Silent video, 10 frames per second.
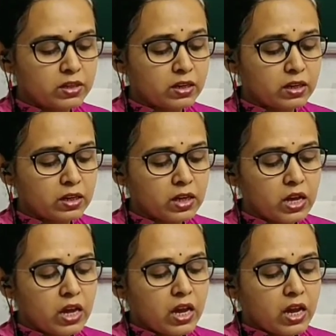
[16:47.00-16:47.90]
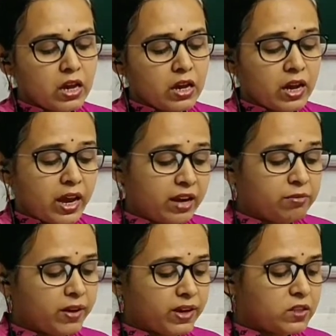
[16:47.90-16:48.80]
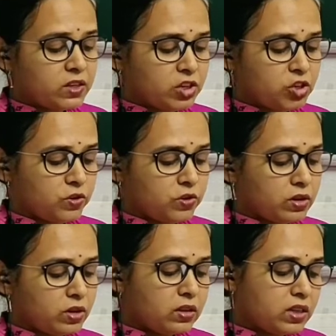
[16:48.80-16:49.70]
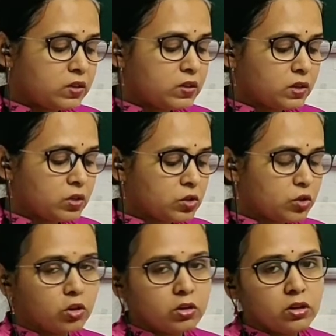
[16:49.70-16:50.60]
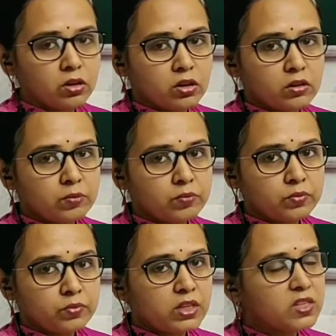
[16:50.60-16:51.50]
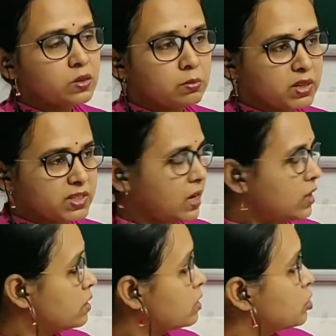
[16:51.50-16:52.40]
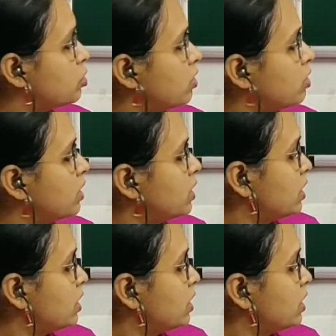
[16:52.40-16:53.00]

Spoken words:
And fascination, this slaughter, this massacre, slaughter, massacre,